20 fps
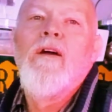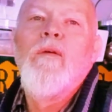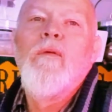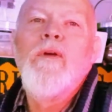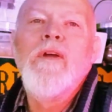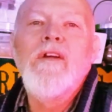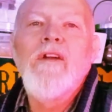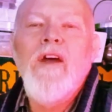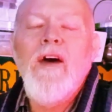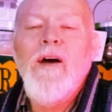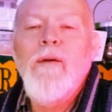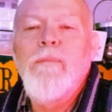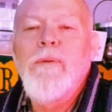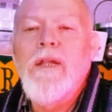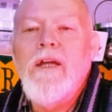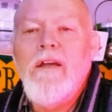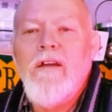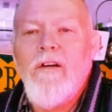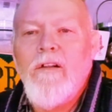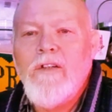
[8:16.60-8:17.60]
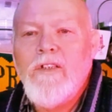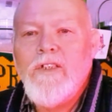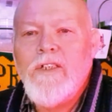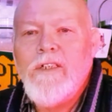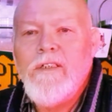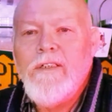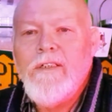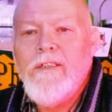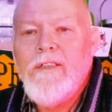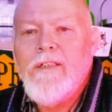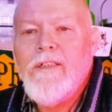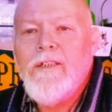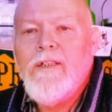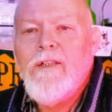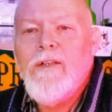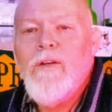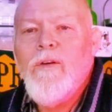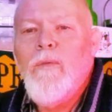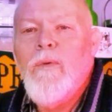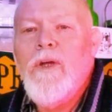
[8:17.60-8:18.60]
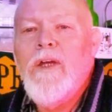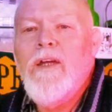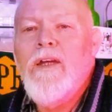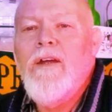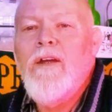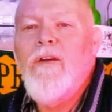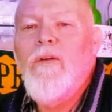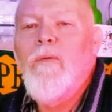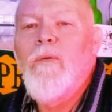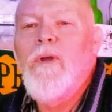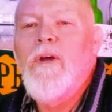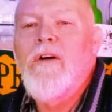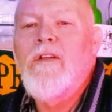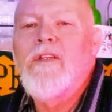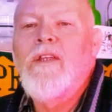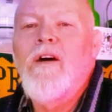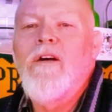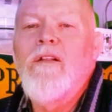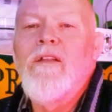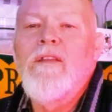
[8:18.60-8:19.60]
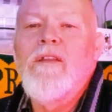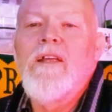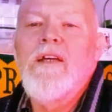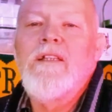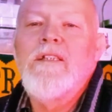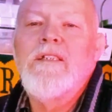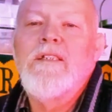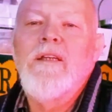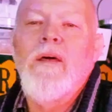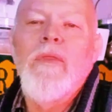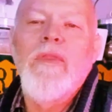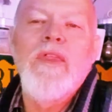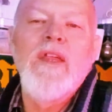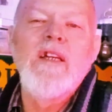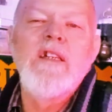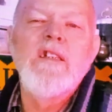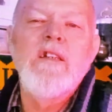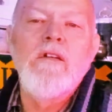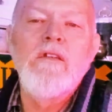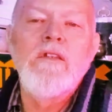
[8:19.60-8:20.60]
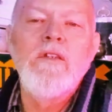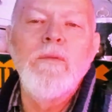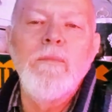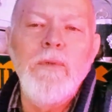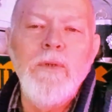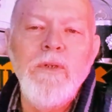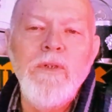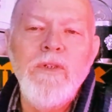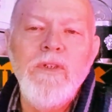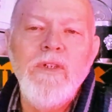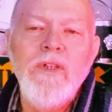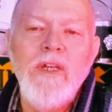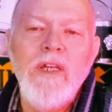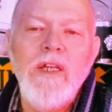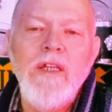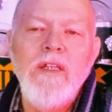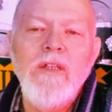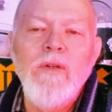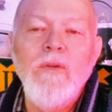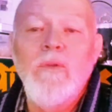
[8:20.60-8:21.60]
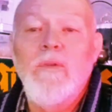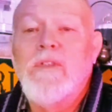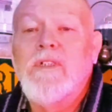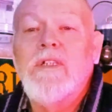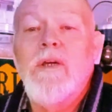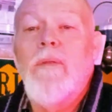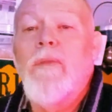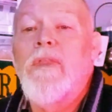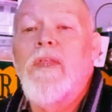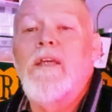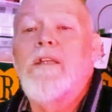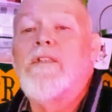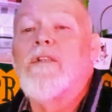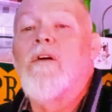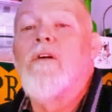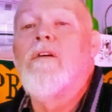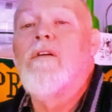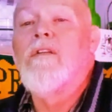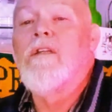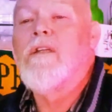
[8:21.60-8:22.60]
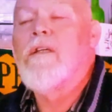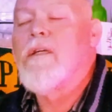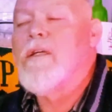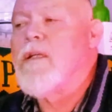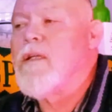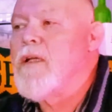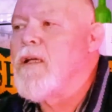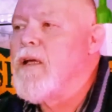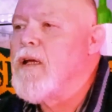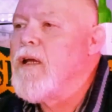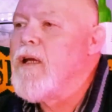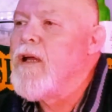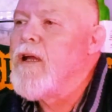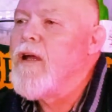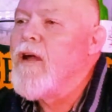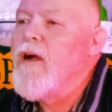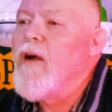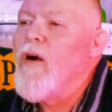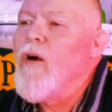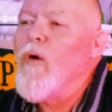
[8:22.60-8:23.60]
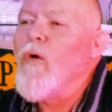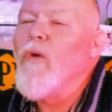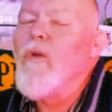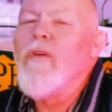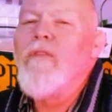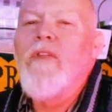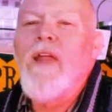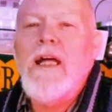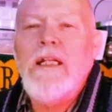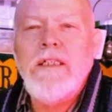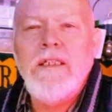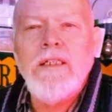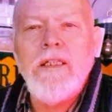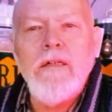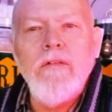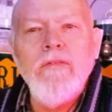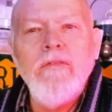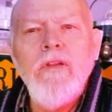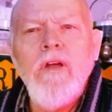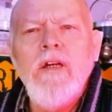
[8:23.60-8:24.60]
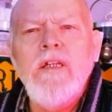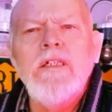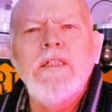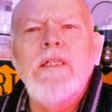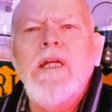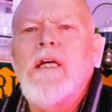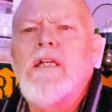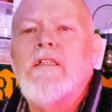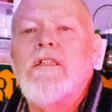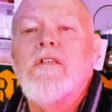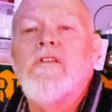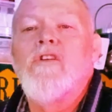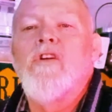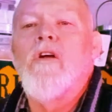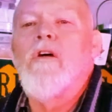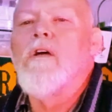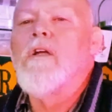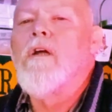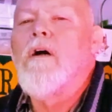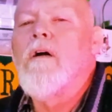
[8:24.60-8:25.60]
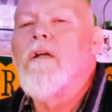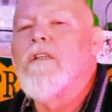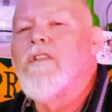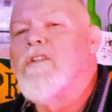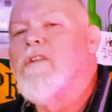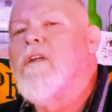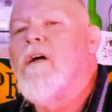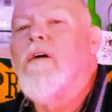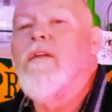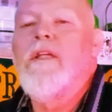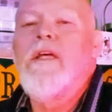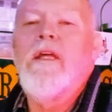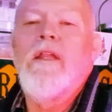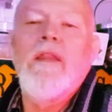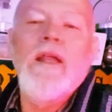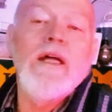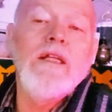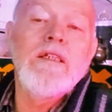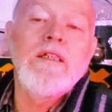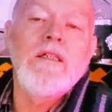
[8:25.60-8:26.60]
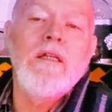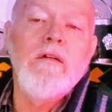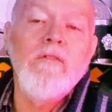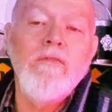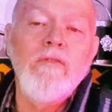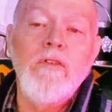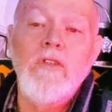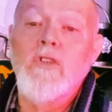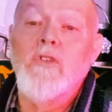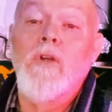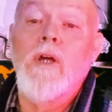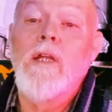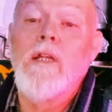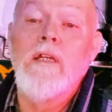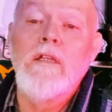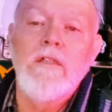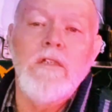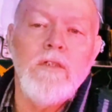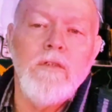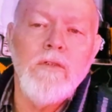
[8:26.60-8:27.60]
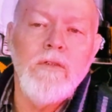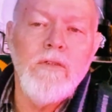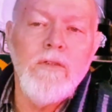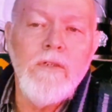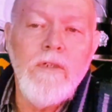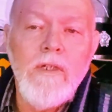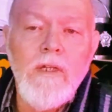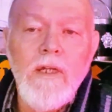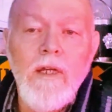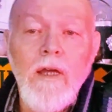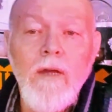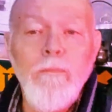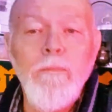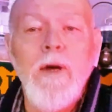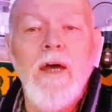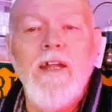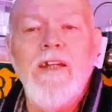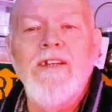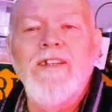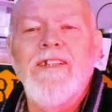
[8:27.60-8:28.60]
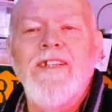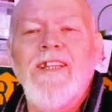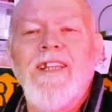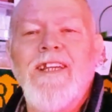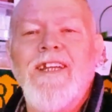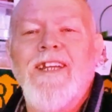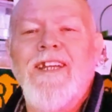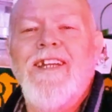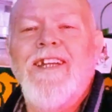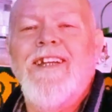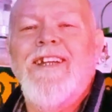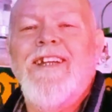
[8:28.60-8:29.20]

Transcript: We grow up in a culture where we are told that some things are taboo to eat or some things aren't, and all of that stuff. Like snakes and crocodiles, you don't eat that stuff. Australians do, apparently.